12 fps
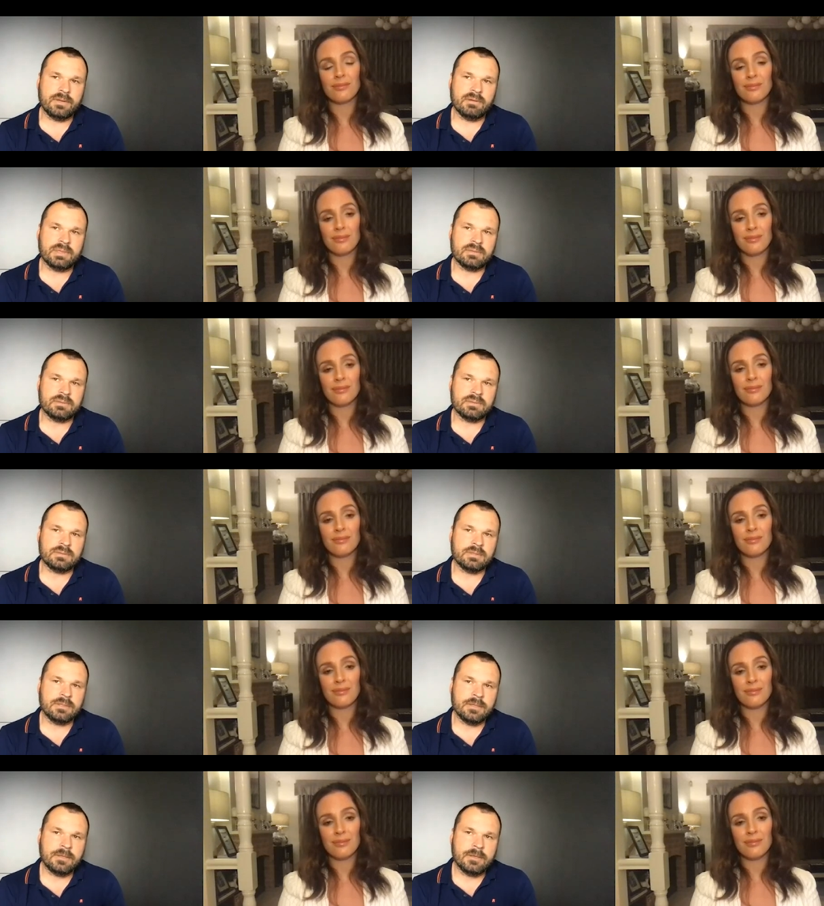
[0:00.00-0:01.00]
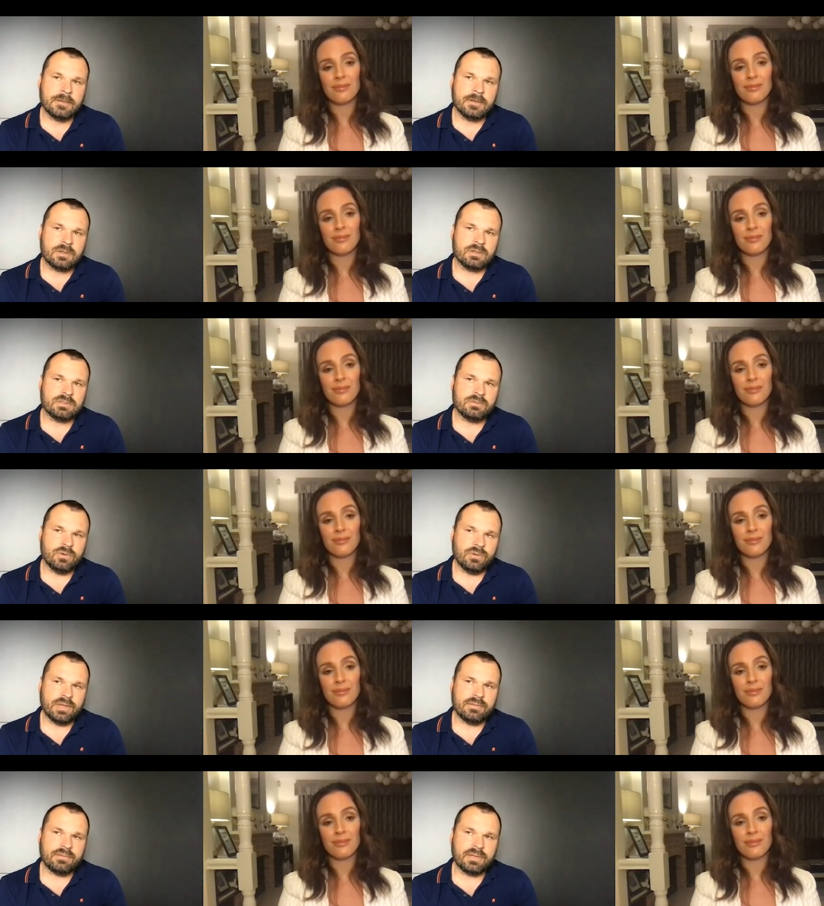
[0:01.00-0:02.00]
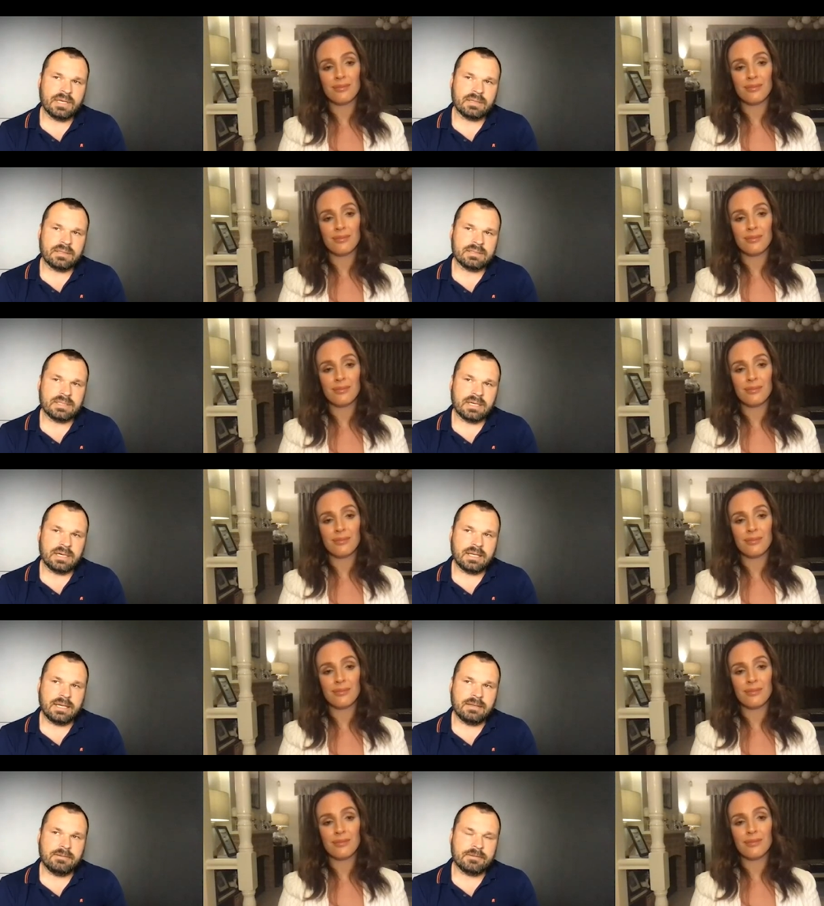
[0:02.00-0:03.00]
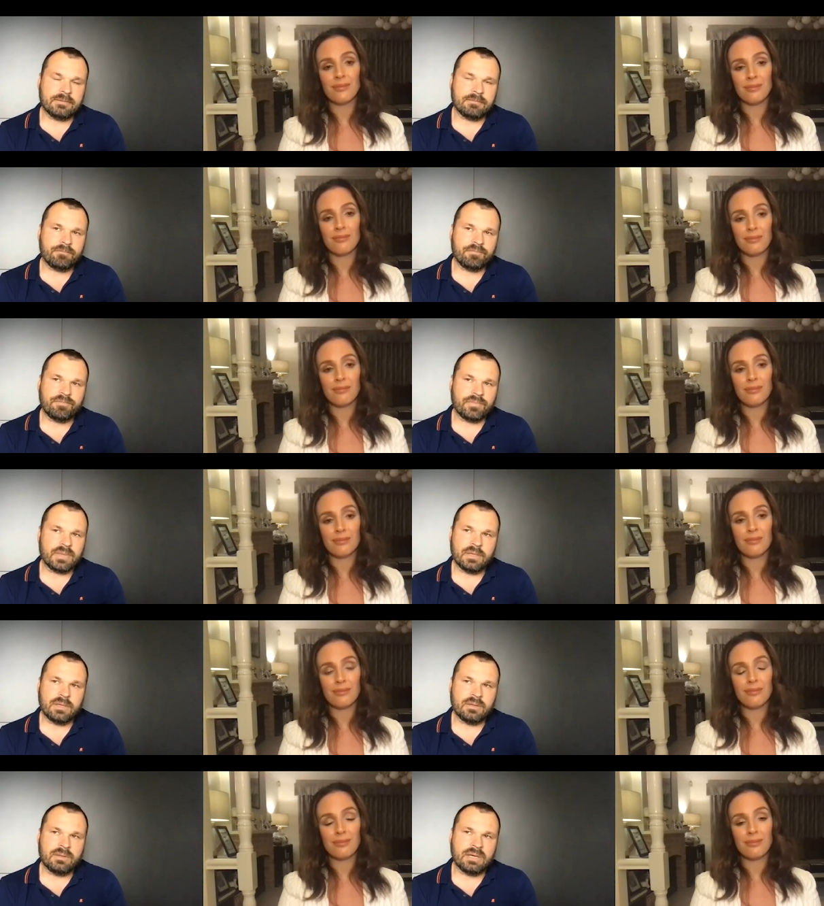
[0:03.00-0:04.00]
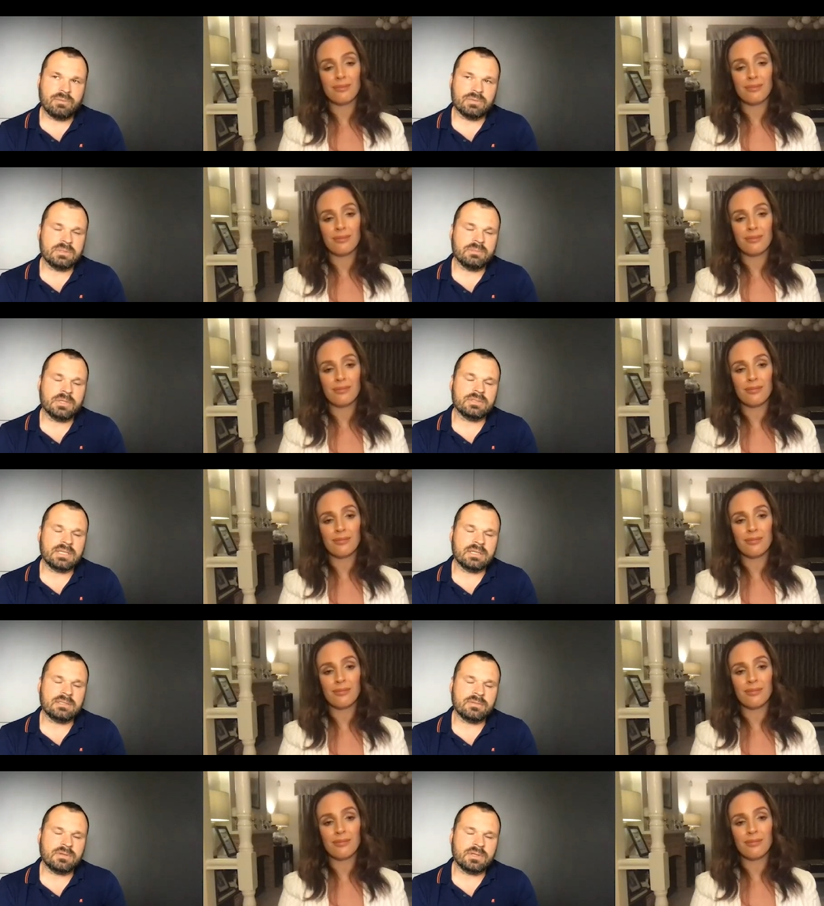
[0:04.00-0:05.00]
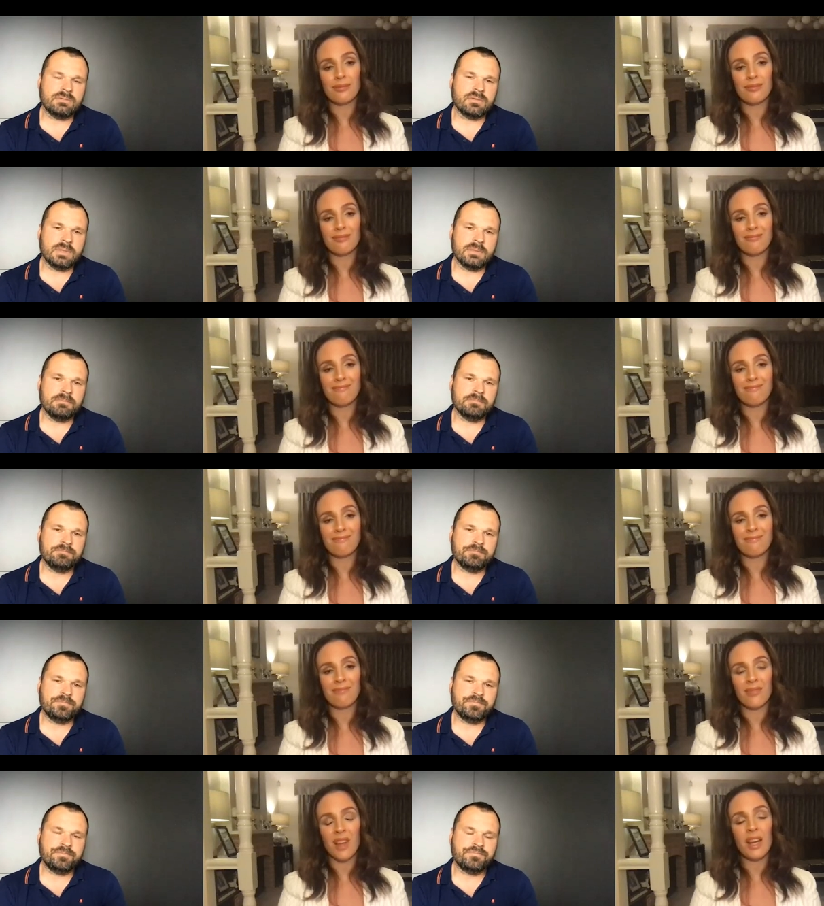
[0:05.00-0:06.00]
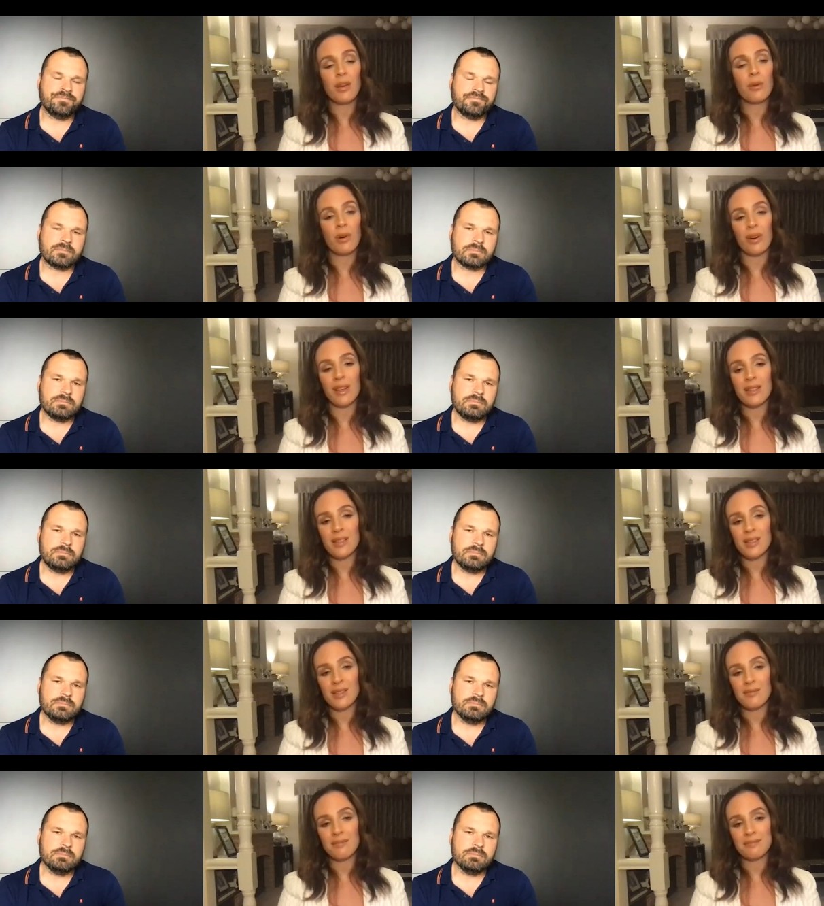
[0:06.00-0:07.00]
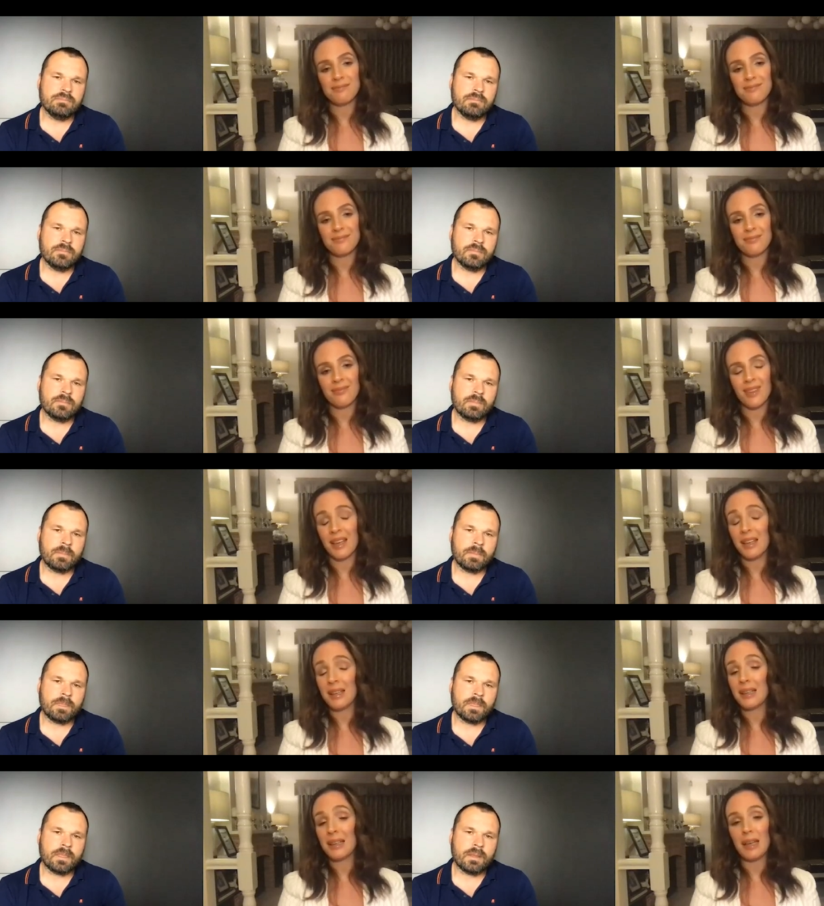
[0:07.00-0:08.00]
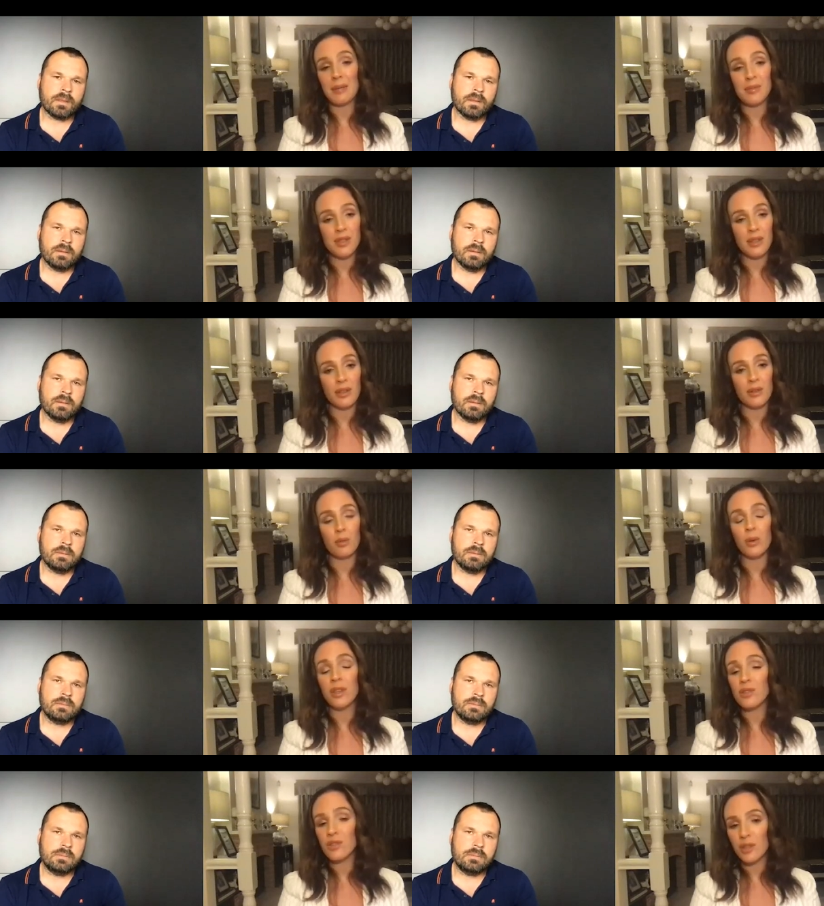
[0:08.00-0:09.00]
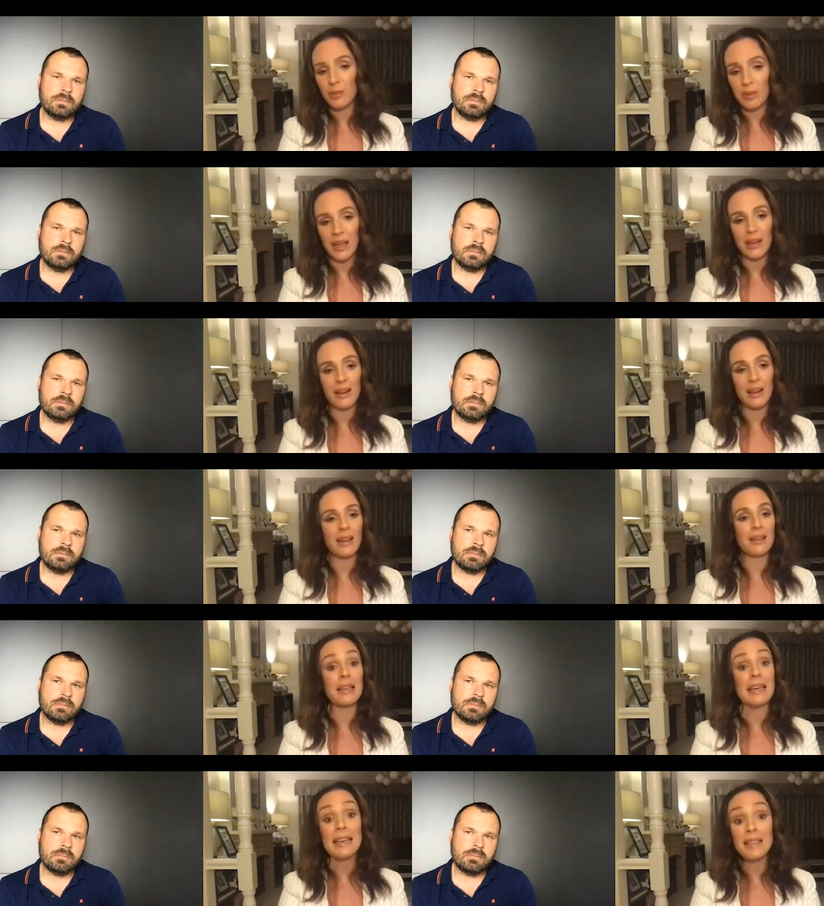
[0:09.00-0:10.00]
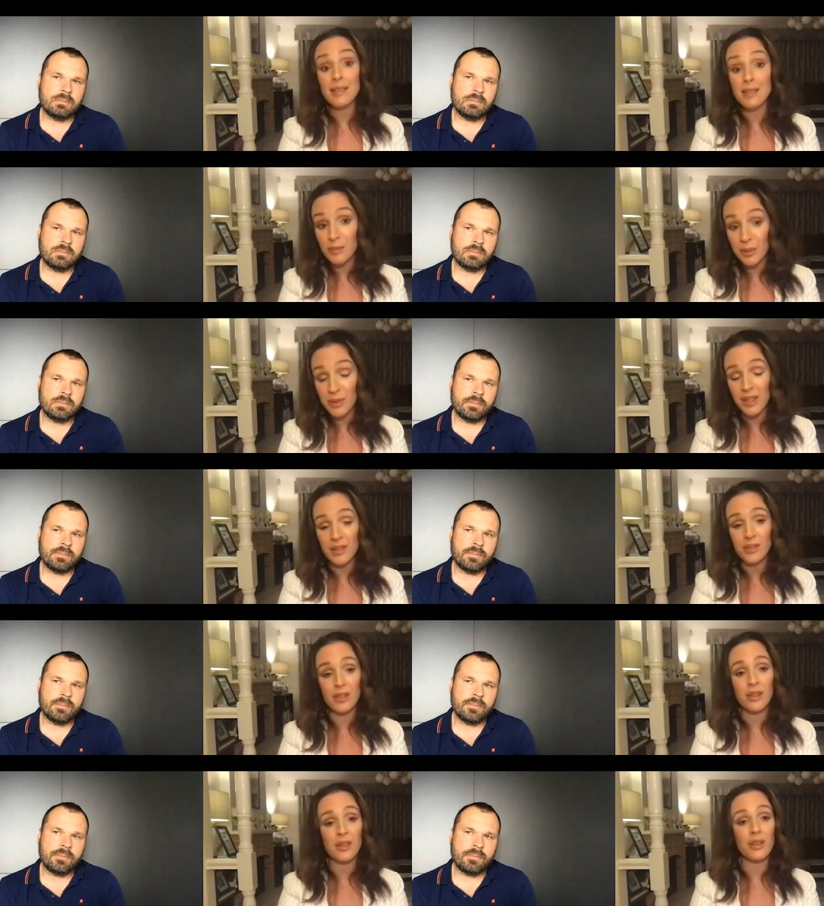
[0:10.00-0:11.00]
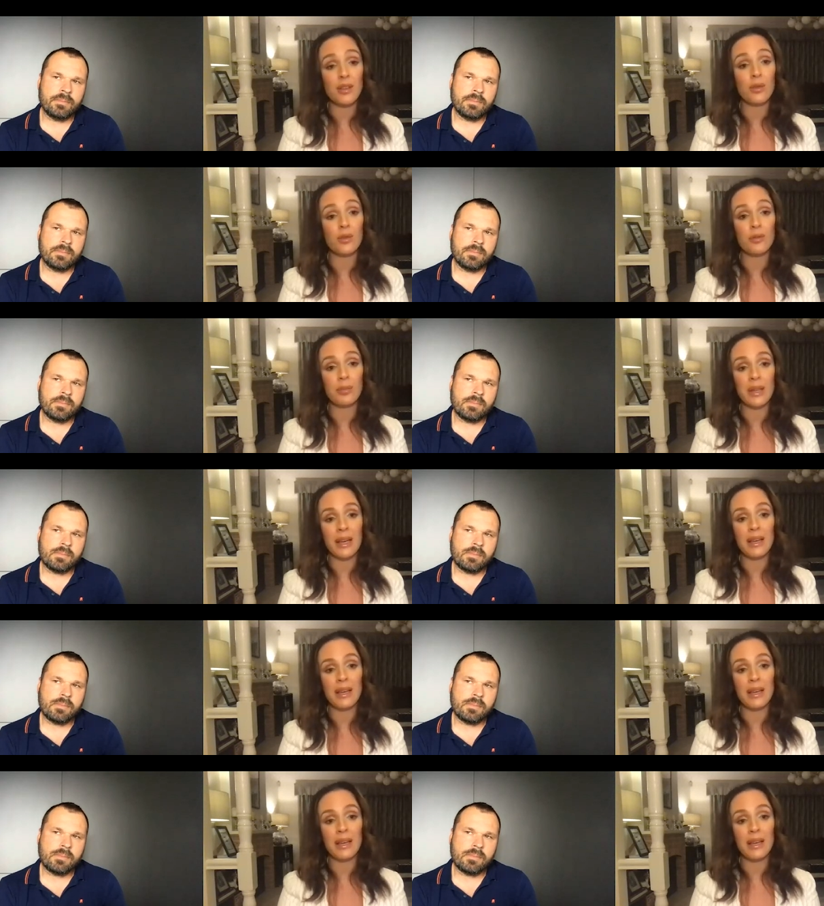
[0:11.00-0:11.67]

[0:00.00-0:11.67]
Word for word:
Speaker 1: because because of all that thing at the start, and you know, that was the most satisfying for me.
Speaker 2: Any regrets? Any clubs that you'd wished you'd played at, leagues potentially that you could have played